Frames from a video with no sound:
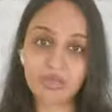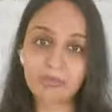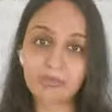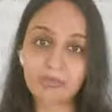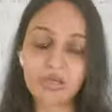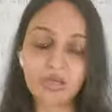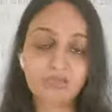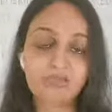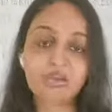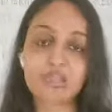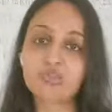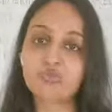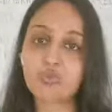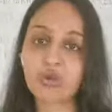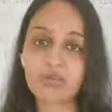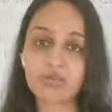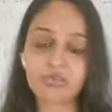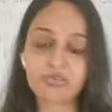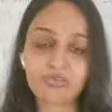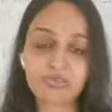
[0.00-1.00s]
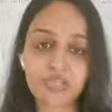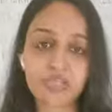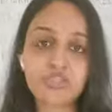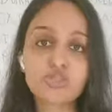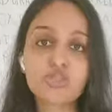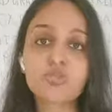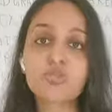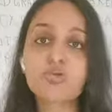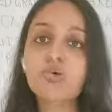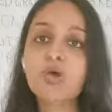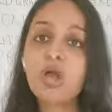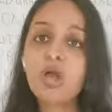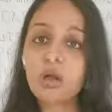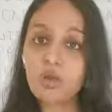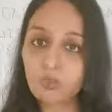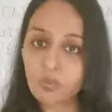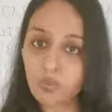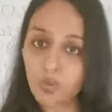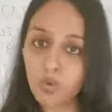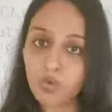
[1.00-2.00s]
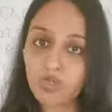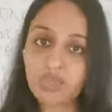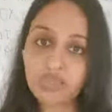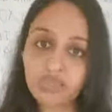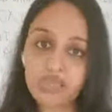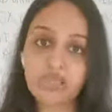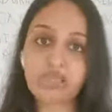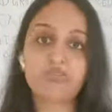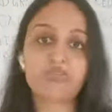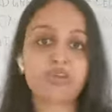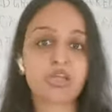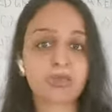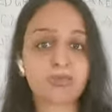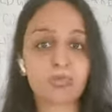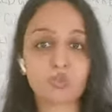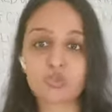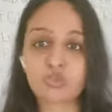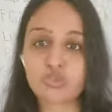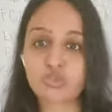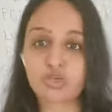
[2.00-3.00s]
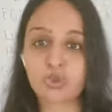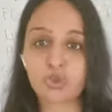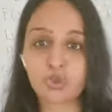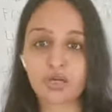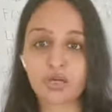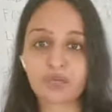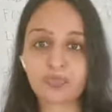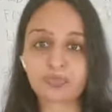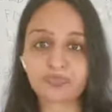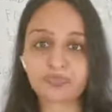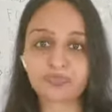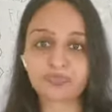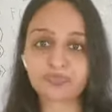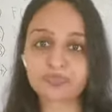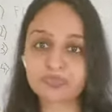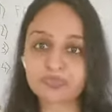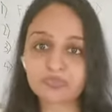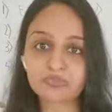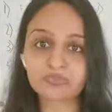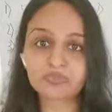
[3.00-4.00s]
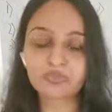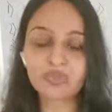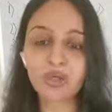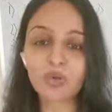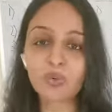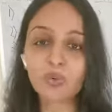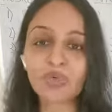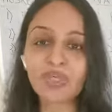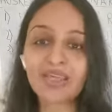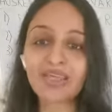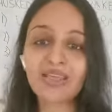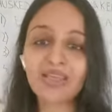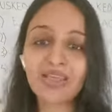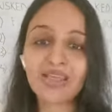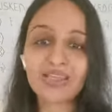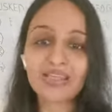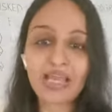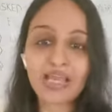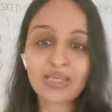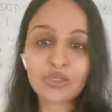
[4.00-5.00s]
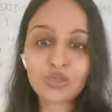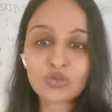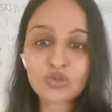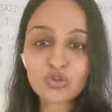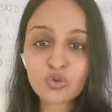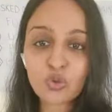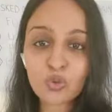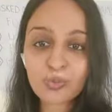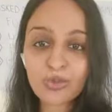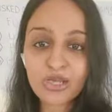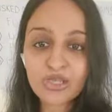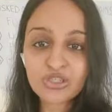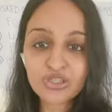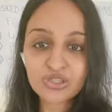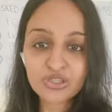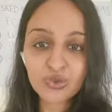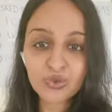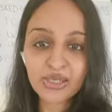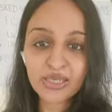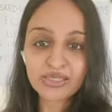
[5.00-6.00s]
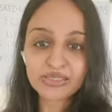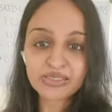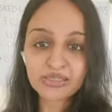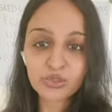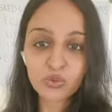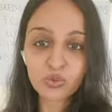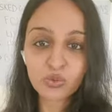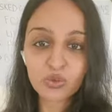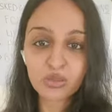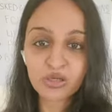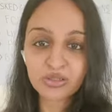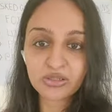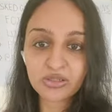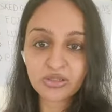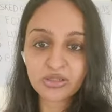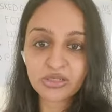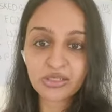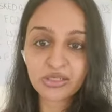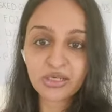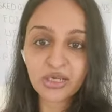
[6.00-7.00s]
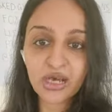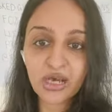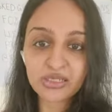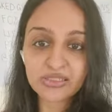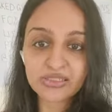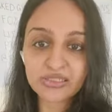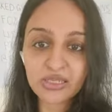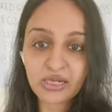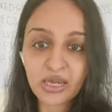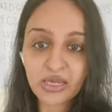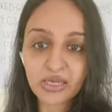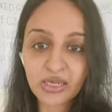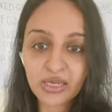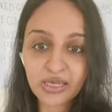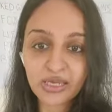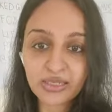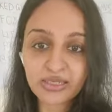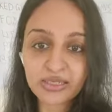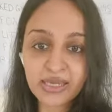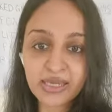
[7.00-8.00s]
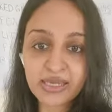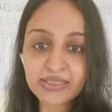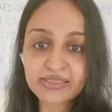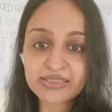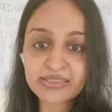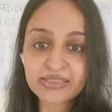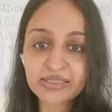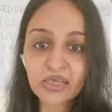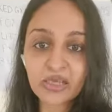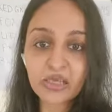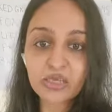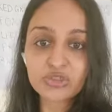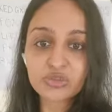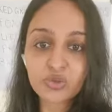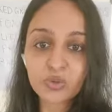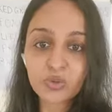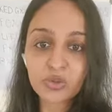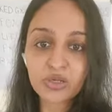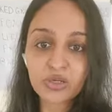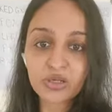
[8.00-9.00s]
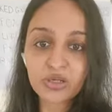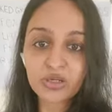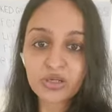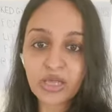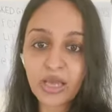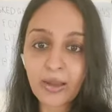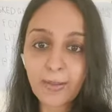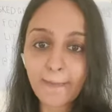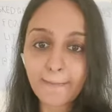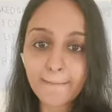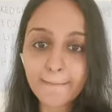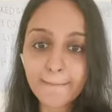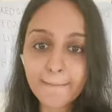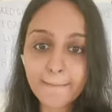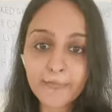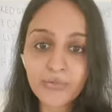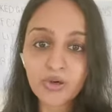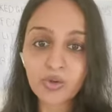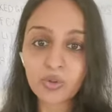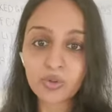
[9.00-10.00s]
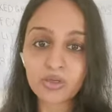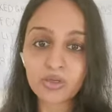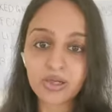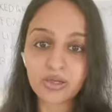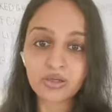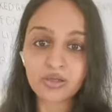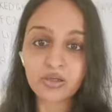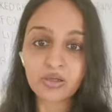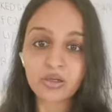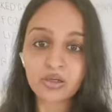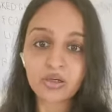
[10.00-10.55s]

them in phase 1 and phase 2 in the evening post yoga. Okay, thank you so much. So yes, you Nidhi ka answer aaya hai yes. So yeah, okay.